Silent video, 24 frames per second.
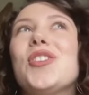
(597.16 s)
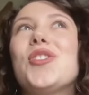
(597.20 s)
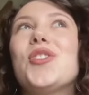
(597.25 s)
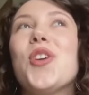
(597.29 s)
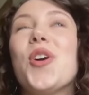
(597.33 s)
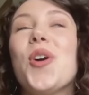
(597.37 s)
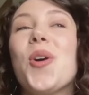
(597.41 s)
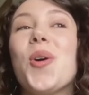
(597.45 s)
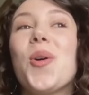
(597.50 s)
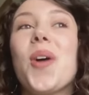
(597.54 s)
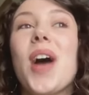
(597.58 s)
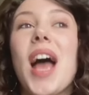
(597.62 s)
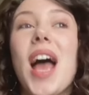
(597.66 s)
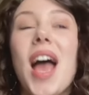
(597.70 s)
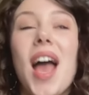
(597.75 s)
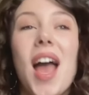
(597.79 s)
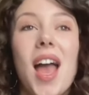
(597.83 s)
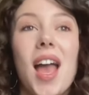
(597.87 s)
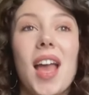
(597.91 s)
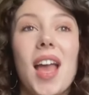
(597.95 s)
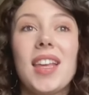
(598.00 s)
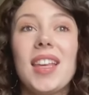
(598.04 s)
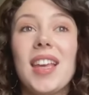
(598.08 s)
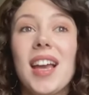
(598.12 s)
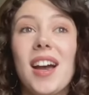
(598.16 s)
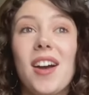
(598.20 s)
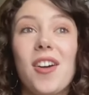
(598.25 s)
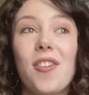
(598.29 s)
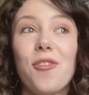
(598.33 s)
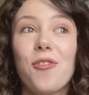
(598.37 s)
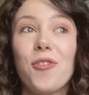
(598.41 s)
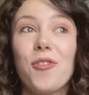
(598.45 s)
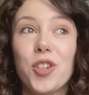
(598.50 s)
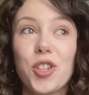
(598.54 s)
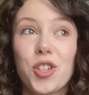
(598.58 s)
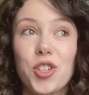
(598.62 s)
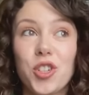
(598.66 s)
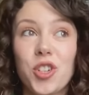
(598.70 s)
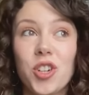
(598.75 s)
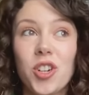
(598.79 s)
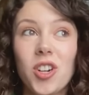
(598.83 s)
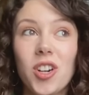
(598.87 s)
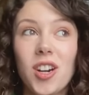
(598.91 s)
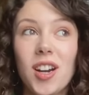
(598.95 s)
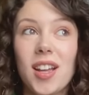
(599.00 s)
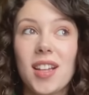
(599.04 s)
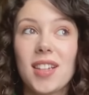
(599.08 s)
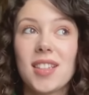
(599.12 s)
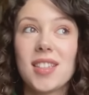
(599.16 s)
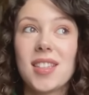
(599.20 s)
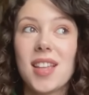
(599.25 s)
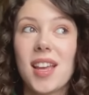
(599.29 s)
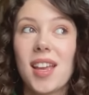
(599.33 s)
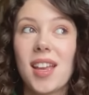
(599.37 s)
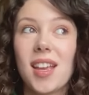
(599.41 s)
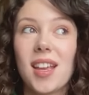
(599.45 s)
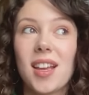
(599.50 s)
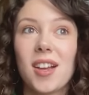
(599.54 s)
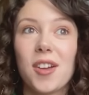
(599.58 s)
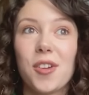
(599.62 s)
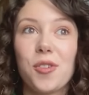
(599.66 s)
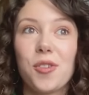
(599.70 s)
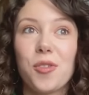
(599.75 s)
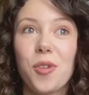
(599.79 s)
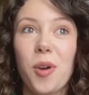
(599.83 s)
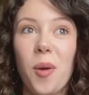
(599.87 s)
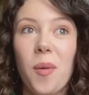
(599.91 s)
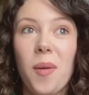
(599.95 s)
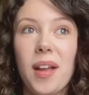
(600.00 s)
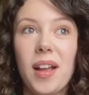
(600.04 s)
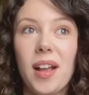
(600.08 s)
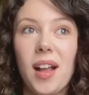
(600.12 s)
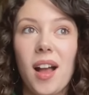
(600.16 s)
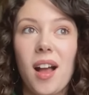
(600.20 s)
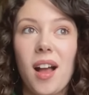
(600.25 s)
So, yeah, for sure. It's like growing